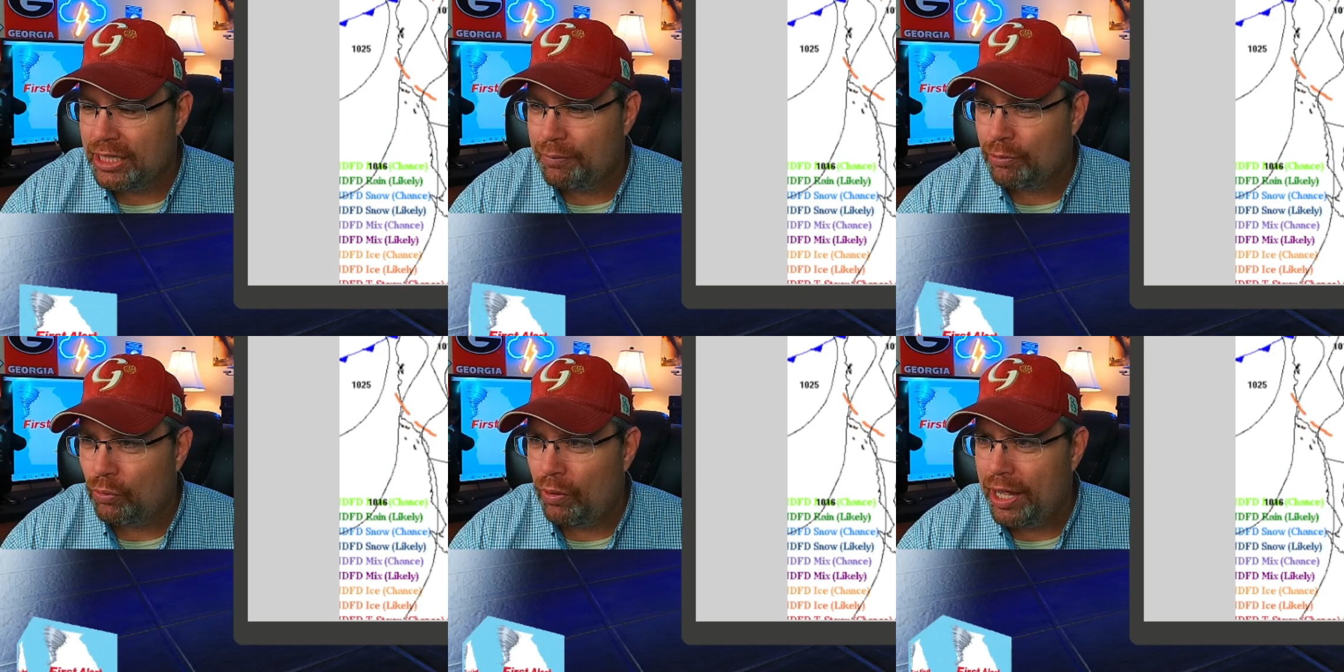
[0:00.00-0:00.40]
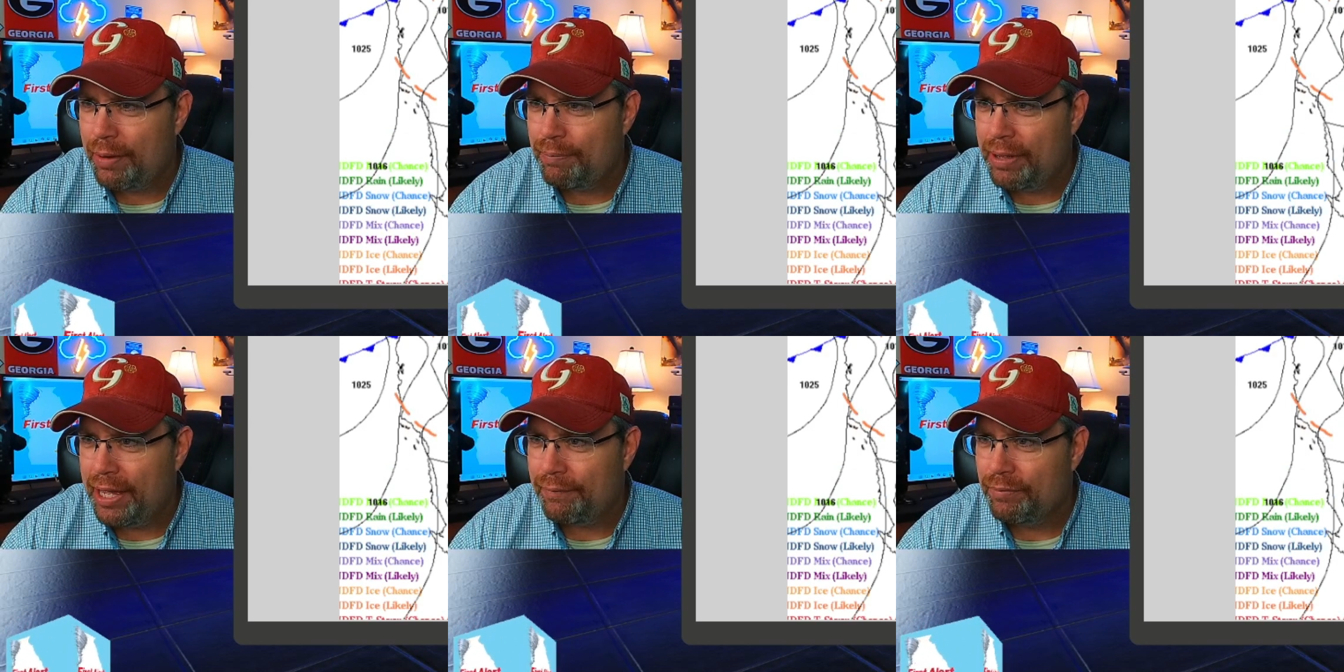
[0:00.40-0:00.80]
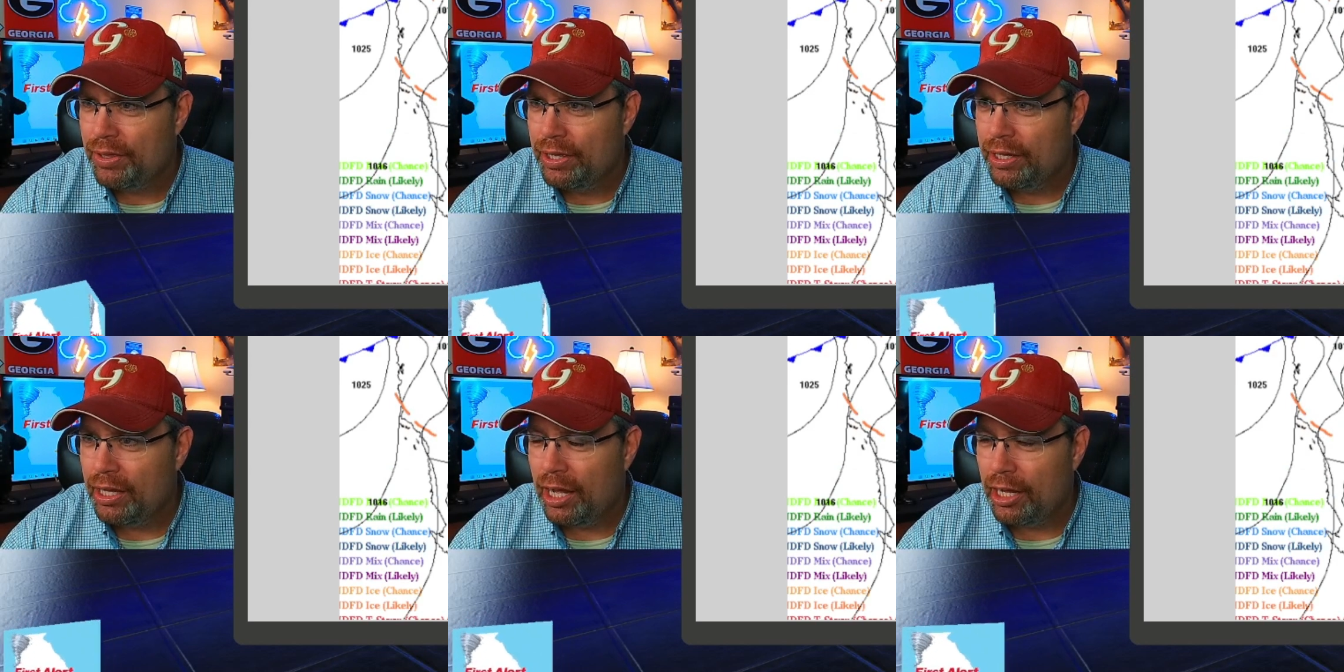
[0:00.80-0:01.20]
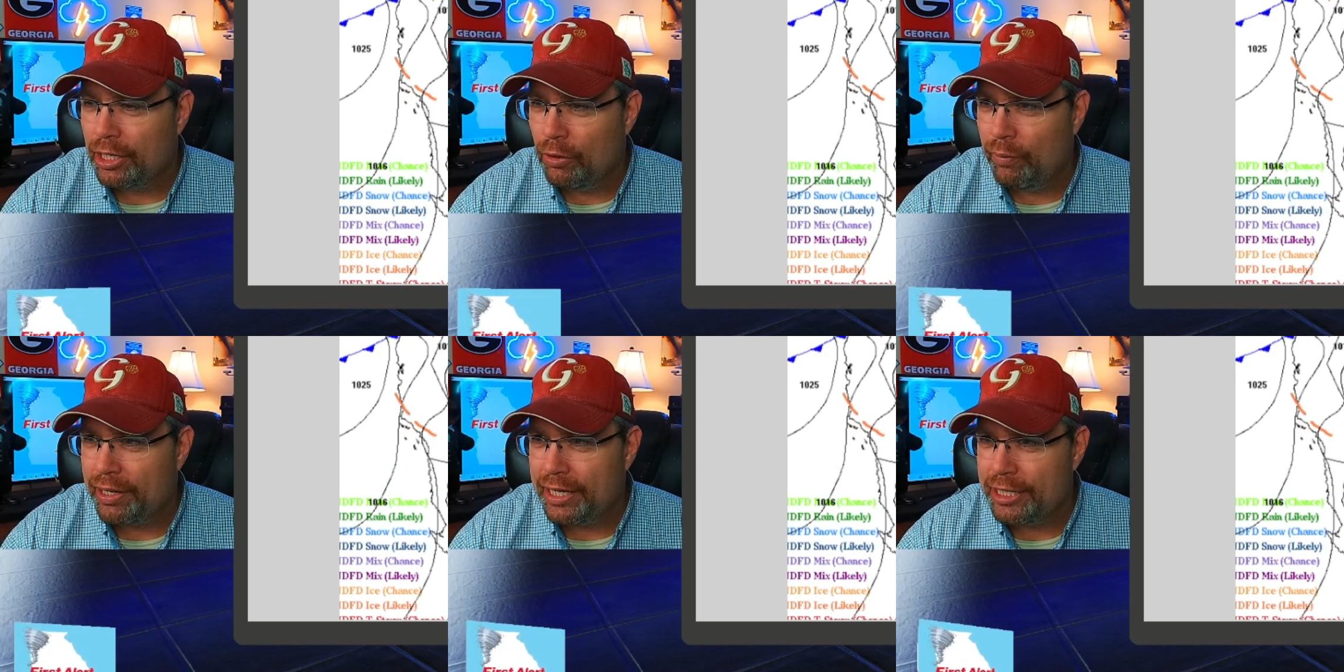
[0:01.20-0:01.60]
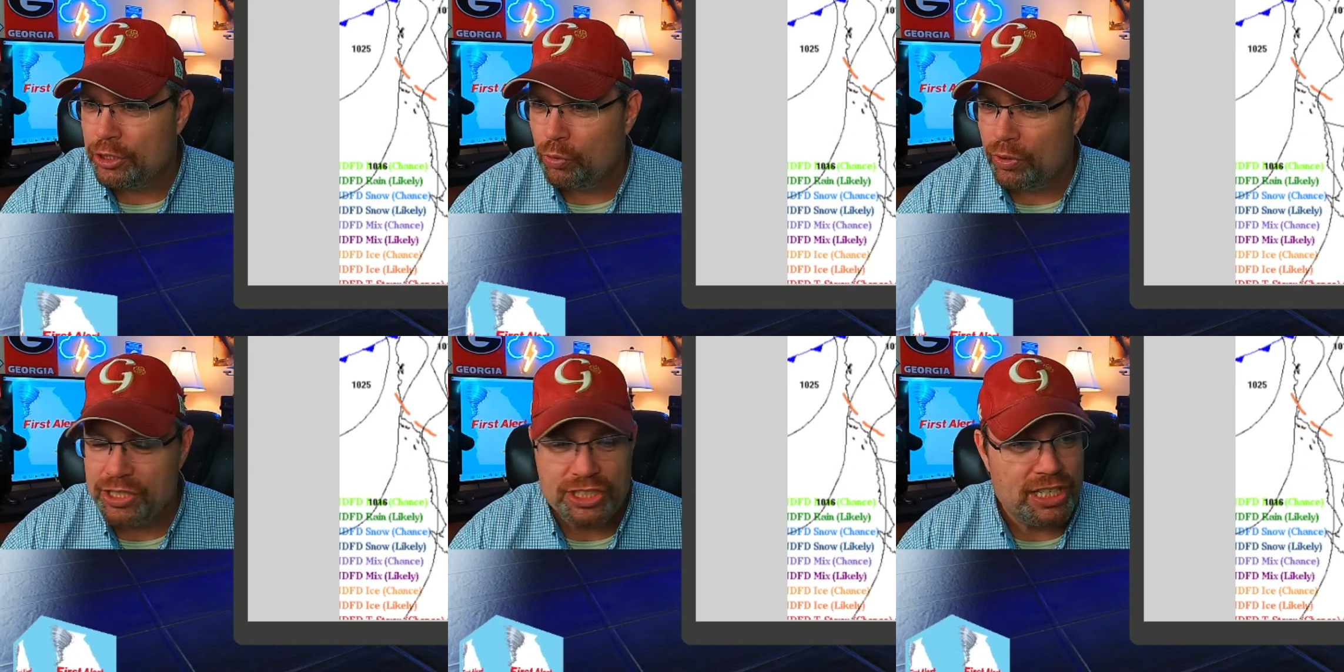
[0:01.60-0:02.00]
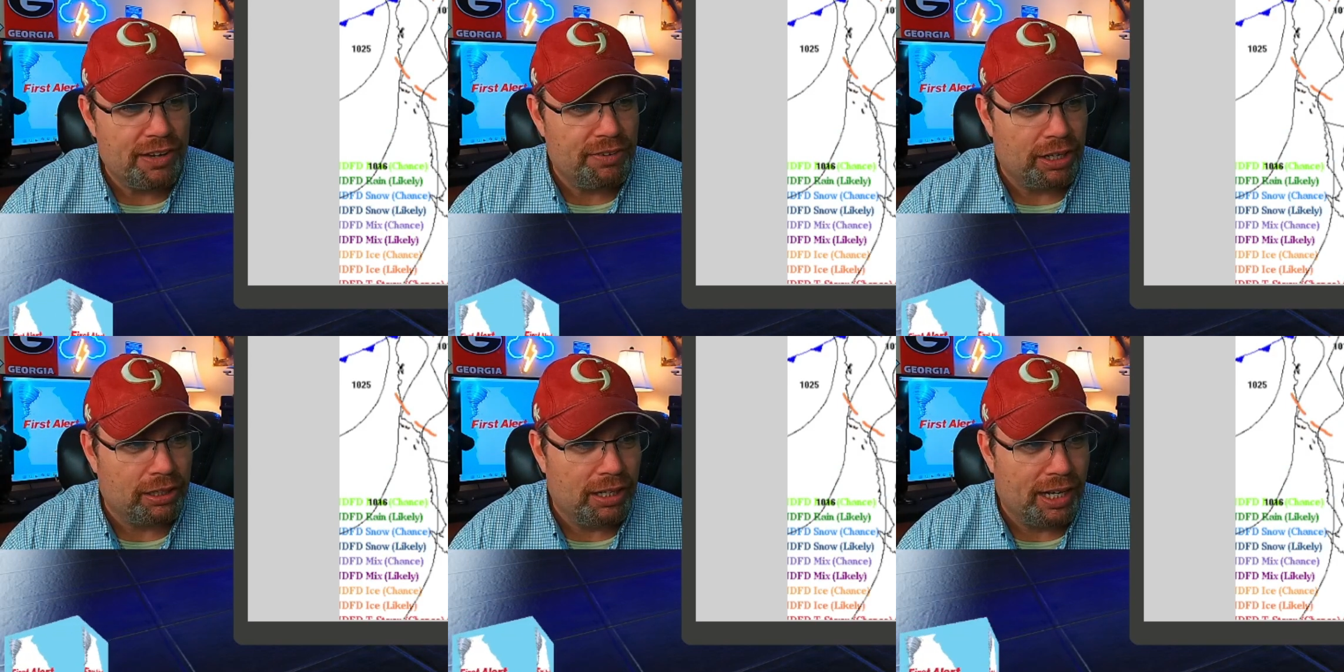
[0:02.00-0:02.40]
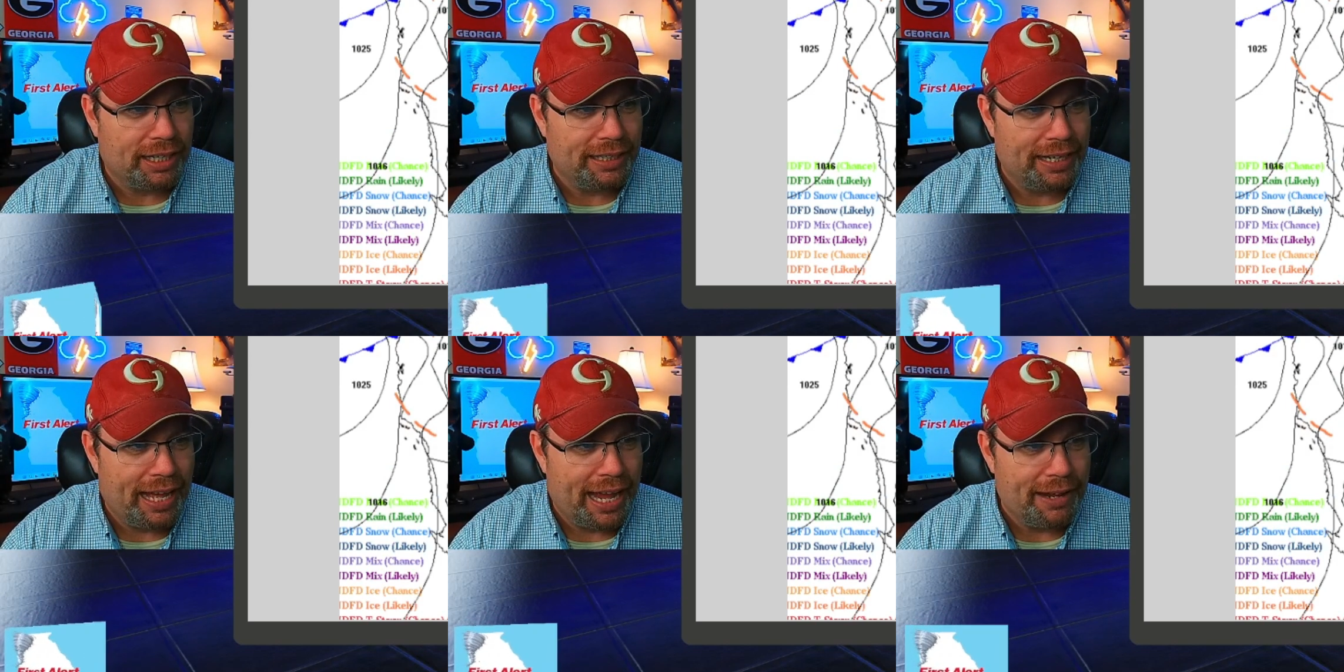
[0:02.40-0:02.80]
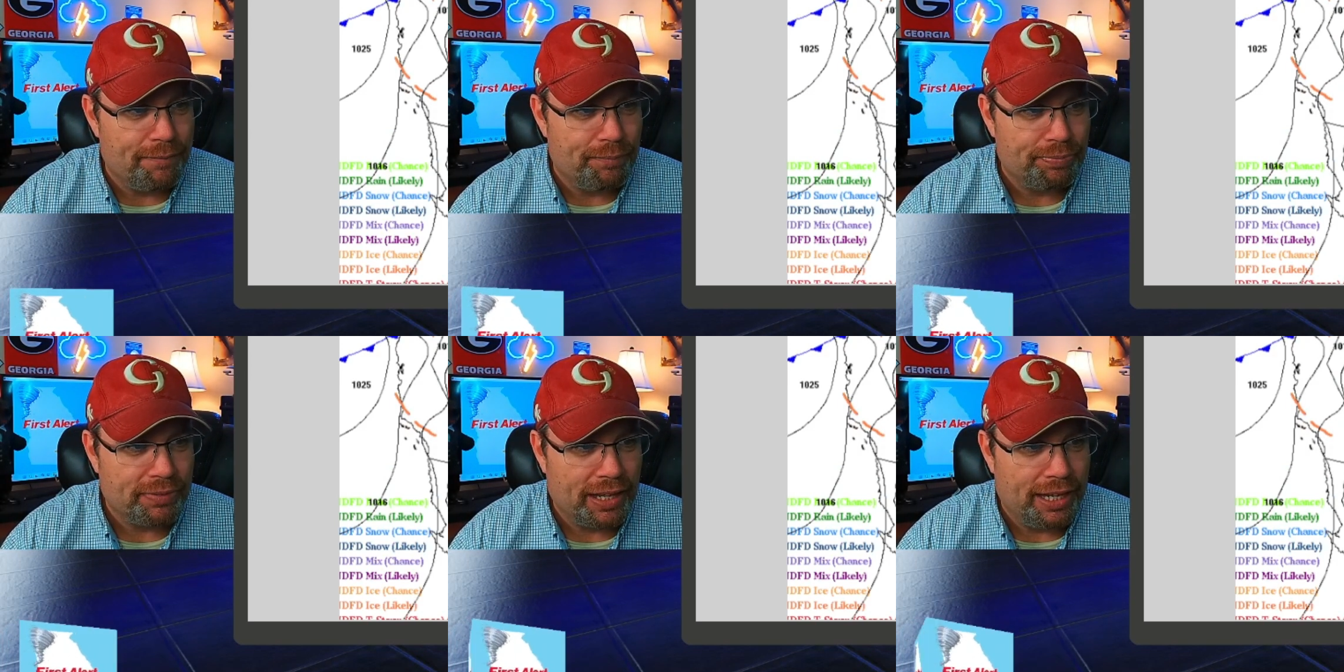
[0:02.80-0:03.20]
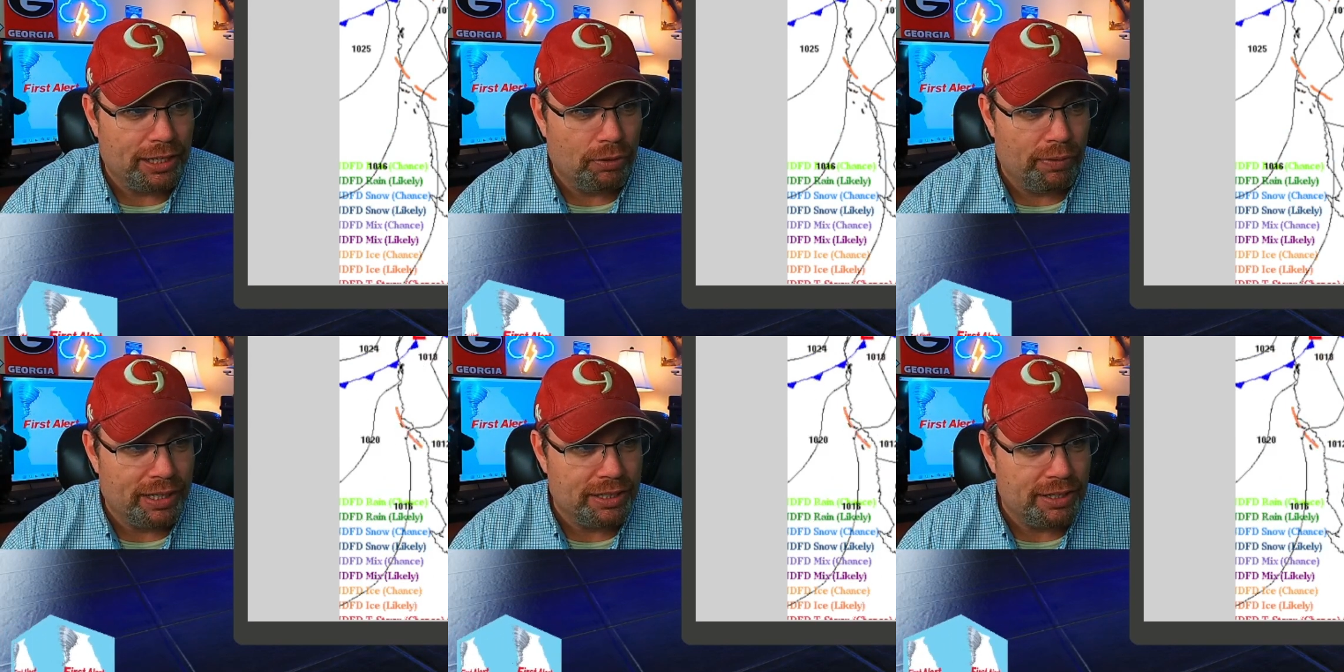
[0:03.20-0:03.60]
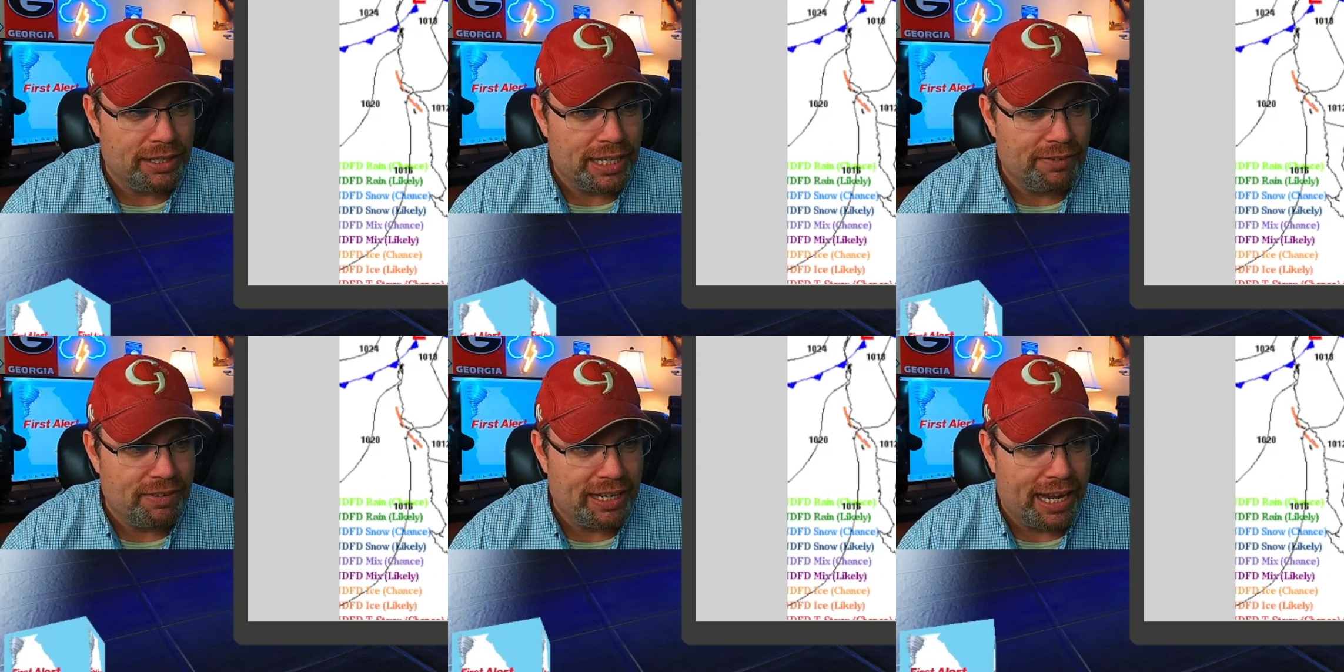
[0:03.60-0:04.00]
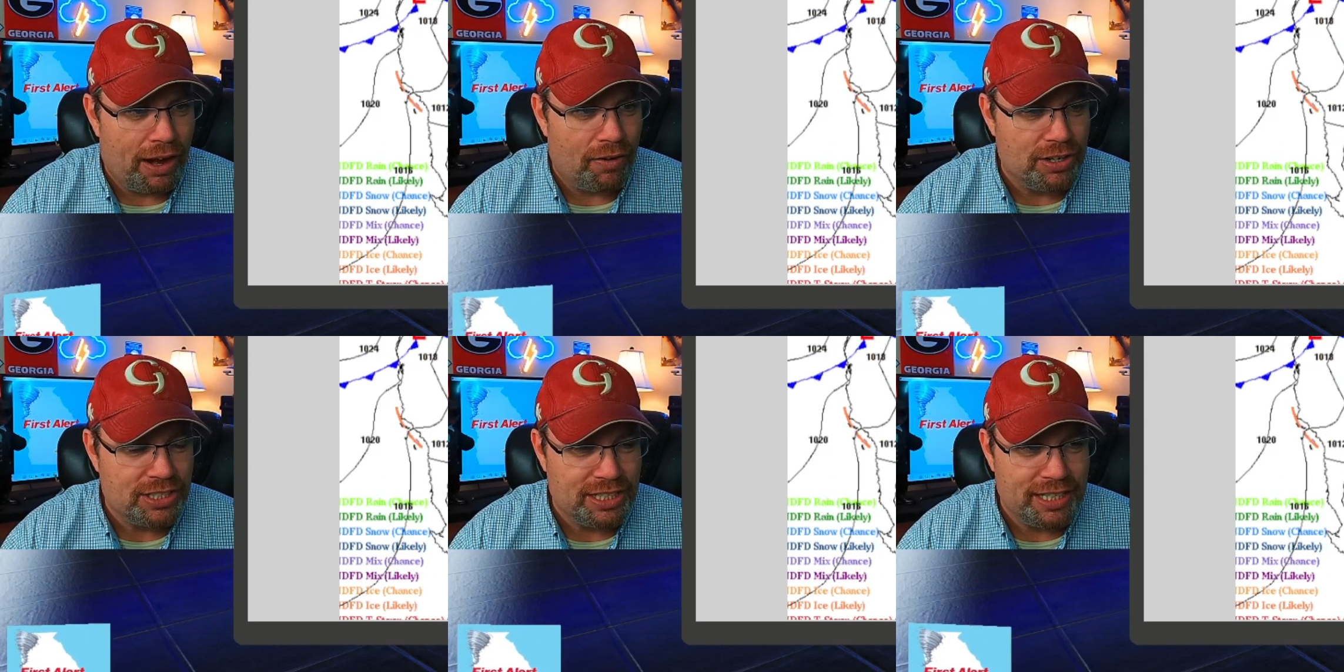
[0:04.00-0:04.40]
up quite a bit going in towards 7 o'clock at night and going into the evening hours.